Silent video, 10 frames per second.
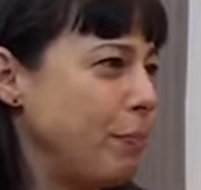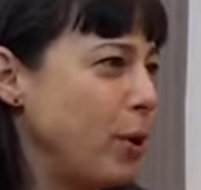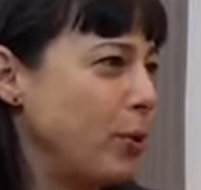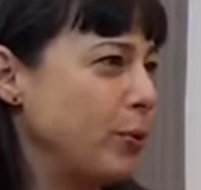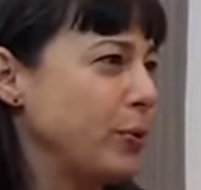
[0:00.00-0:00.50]

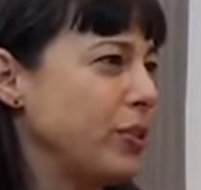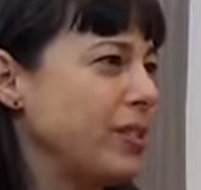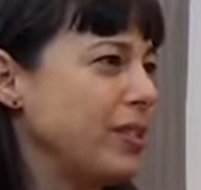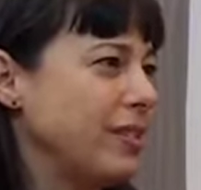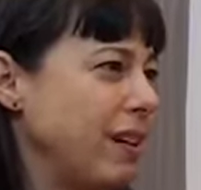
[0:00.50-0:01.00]

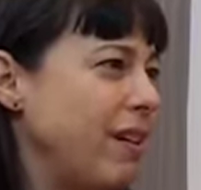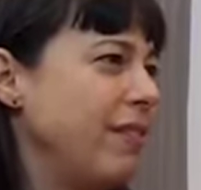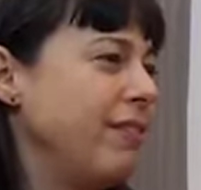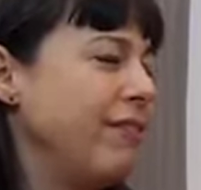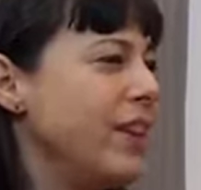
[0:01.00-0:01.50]
posts
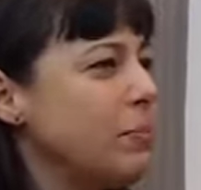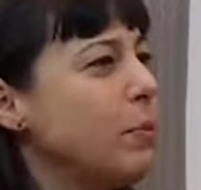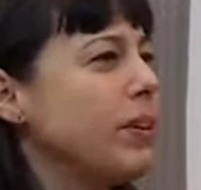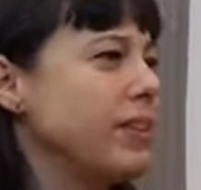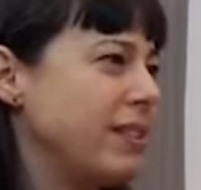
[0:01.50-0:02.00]
on
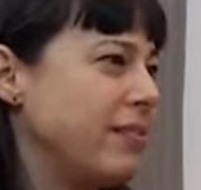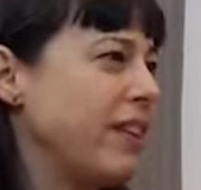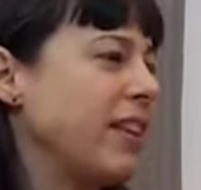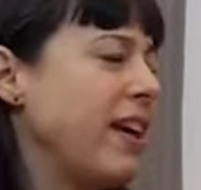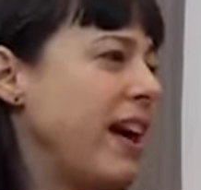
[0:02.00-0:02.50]
Facebook and stuff
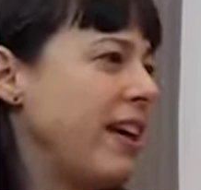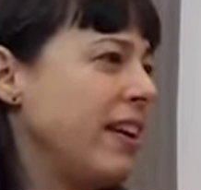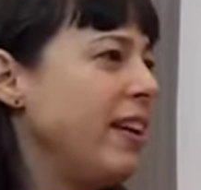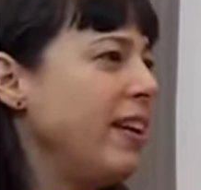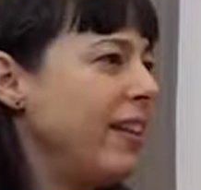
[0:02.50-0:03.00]
like
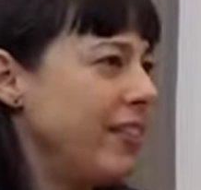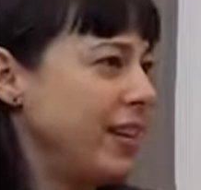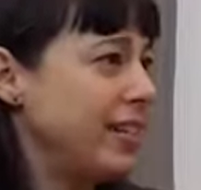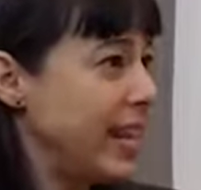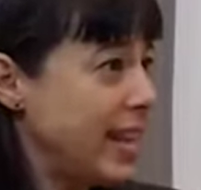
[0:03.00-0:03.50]
that,
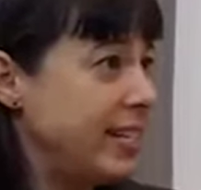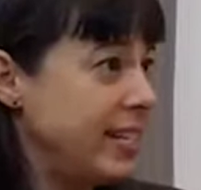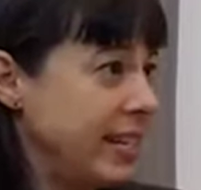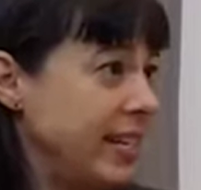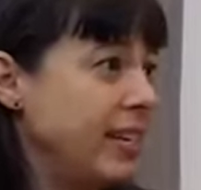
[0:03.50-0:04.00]
that Ted
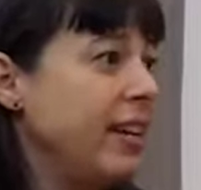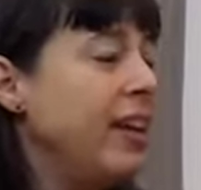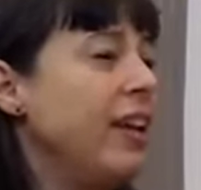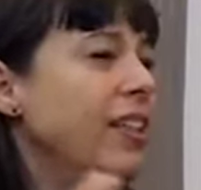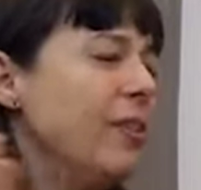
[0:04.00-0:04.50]
did,
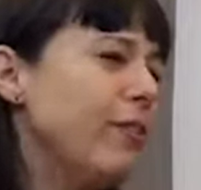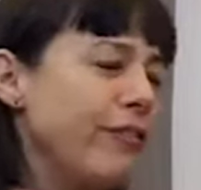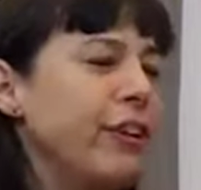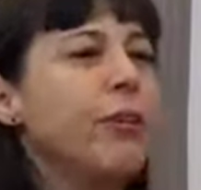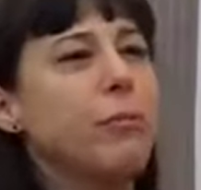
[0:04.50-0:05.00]
there are a
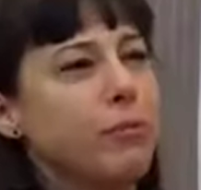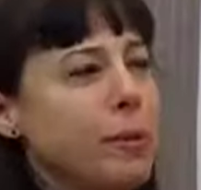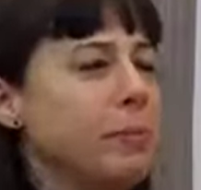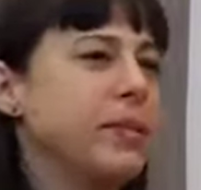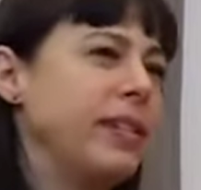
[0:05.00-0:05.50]
fair number of
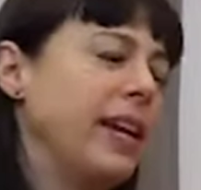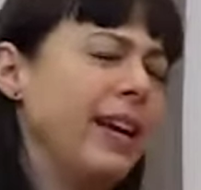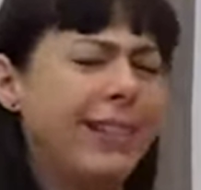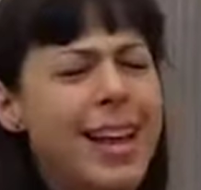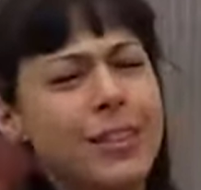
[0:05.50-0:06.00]
people
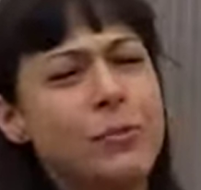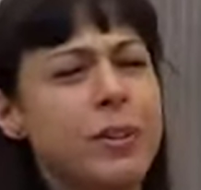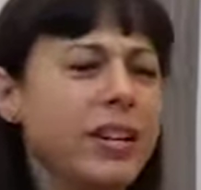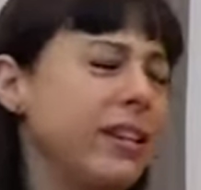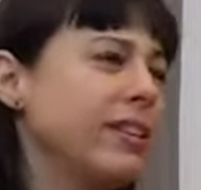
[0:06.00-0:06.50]
saying, that's
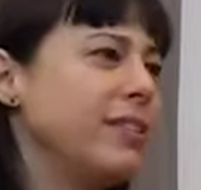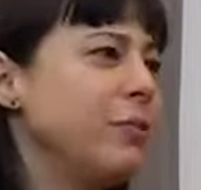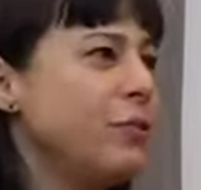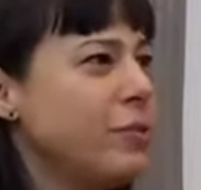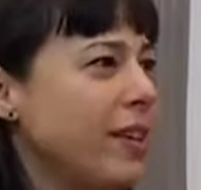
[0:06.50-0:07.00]
ridiculous,
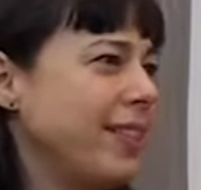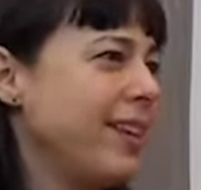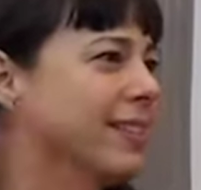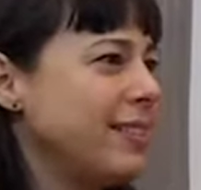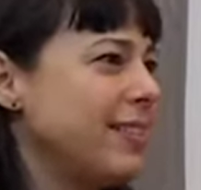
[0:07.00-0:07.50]
don't do that,
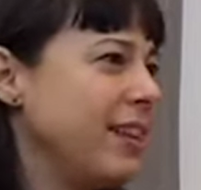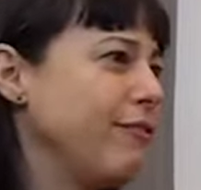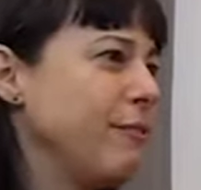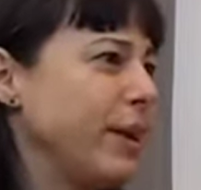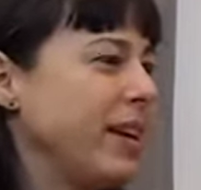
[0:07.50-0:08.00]
that's
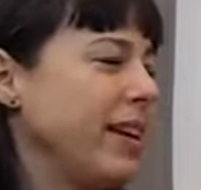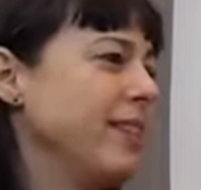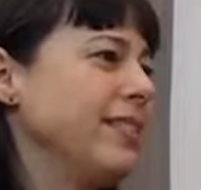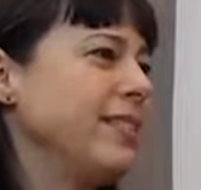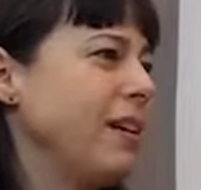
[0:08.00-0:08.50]
unsafe for my
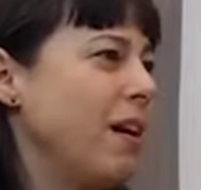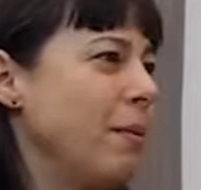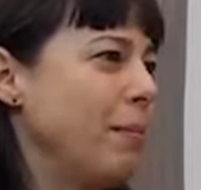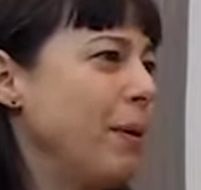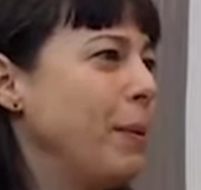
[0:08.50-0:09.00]
kids.
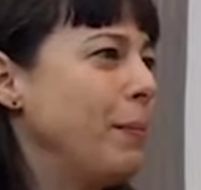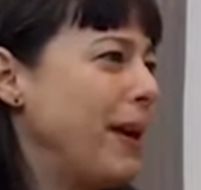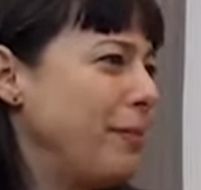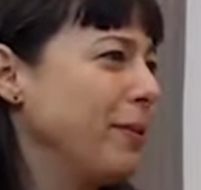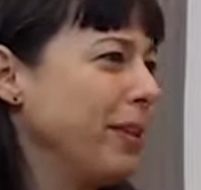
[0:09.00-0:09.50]
But
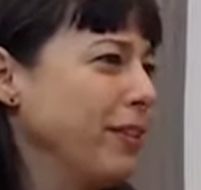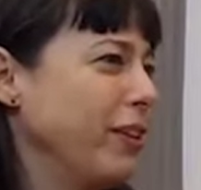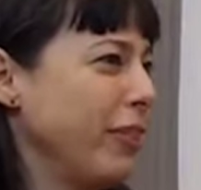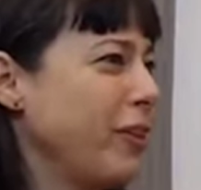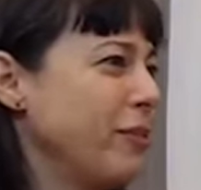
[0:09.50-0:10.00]
I didn't really
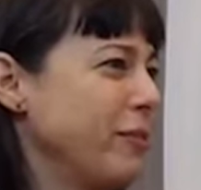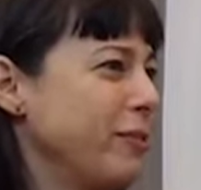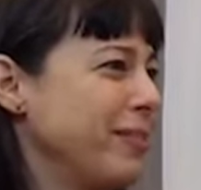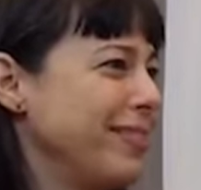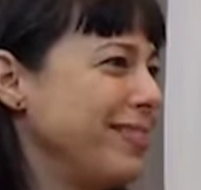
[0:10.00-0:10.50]
look at
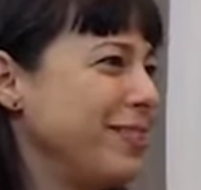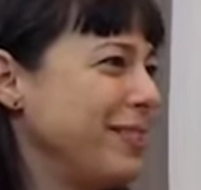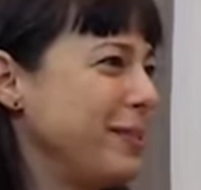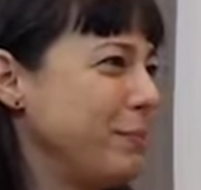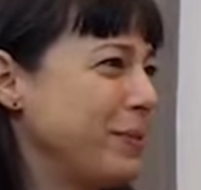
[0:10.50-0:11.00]
those
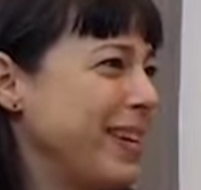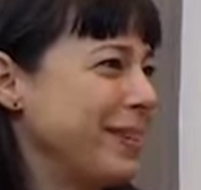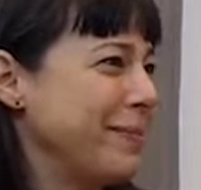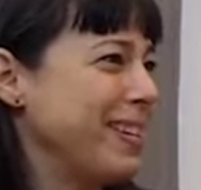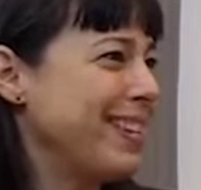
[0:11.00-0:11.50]
just to
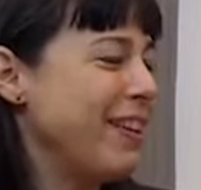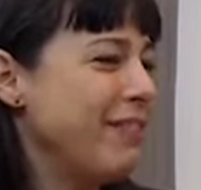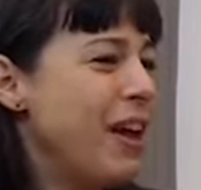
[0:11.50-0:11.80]
protect myself.